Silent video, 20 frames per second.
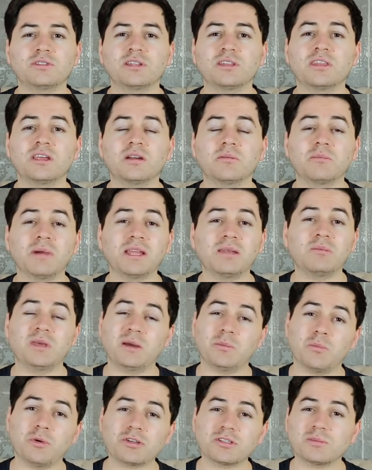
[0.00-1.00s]
that there might
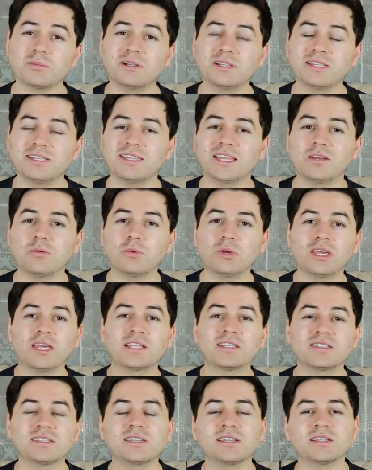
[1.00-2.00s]
be a possibility that we
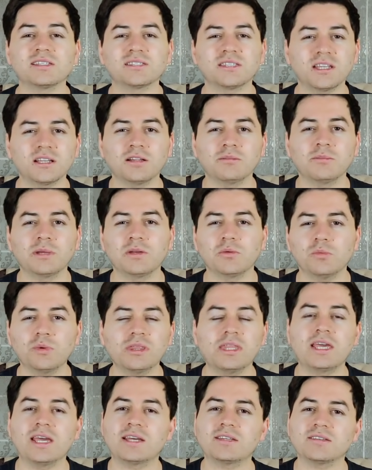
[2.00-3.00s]
can see a settlement
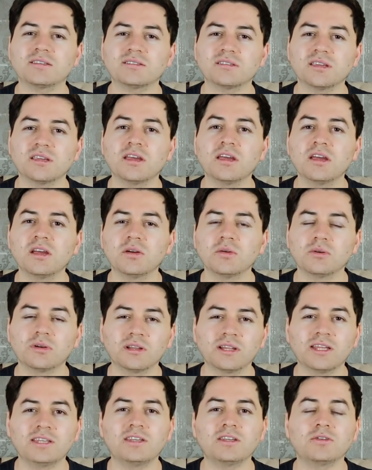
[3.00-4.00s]
with the SEC
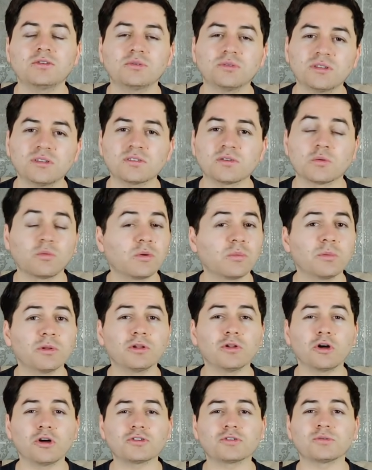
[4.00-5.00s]
related to this
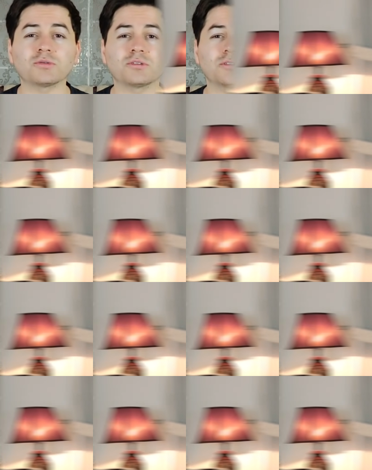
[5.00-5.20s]
Ripple lawsuit.